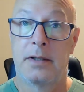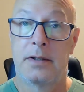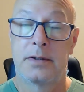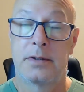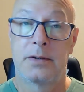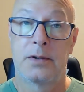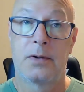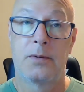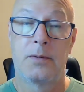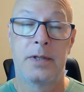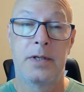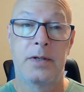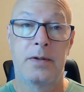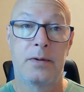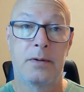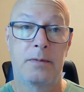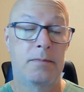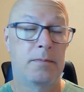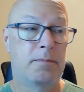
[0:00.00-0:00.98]
So when
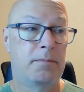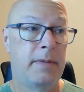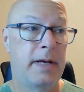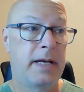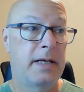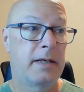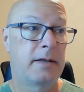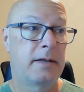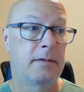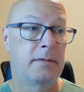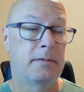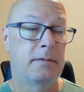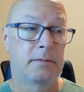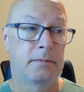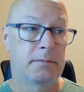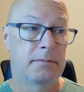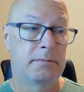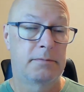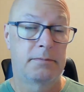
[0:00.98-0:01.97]
you make,
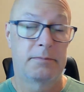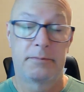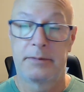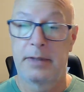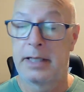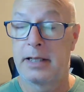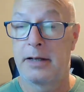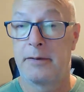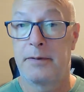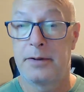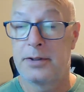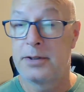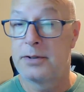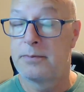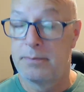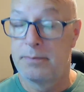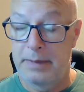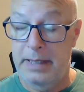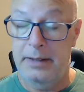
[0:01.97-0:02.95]
like if you
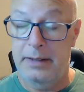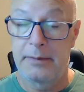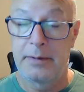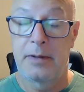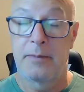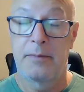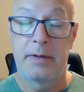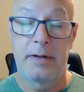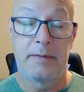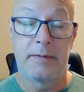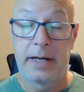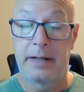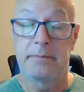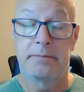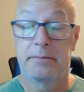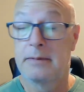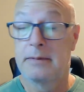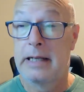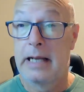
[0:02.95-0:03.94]
just make ground beef,
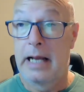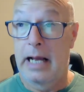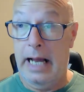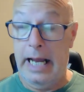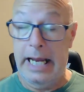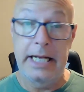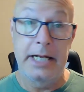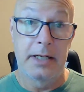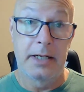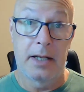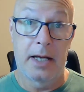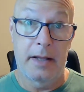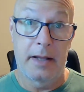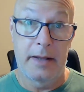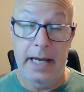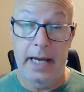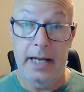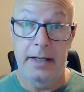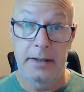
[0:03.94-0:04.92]
I ate a lot
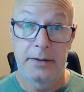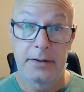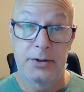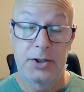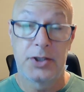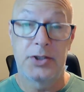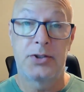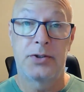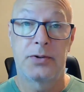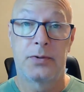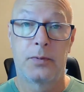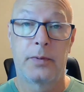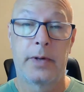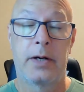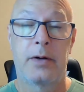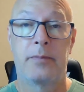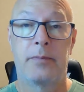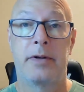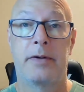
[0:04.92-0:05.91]
of that. Just
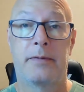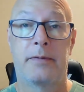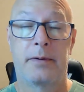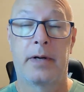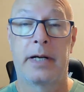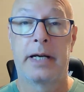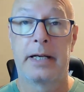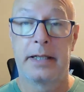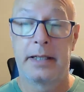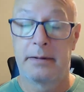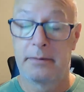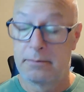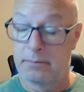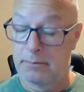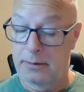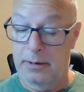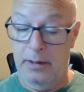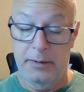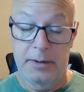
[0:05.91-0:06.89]
ground beef, ground
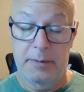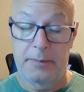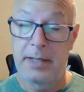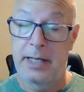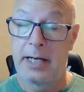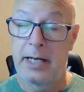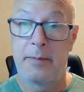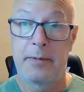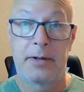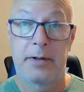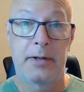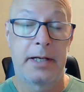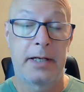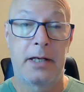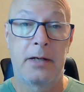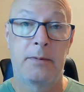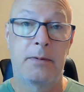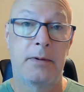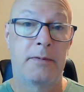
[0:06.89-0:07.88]
up the hamburger
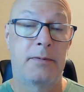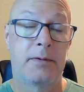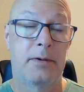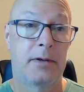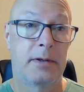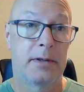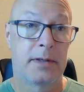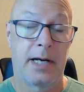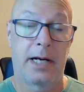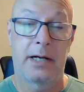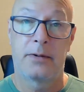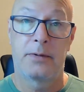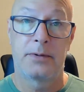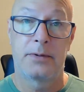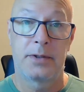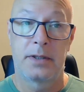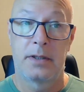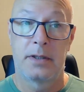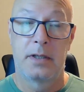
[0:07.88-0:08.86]
like you would for
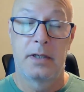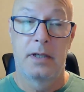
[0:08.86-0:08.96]
tacos.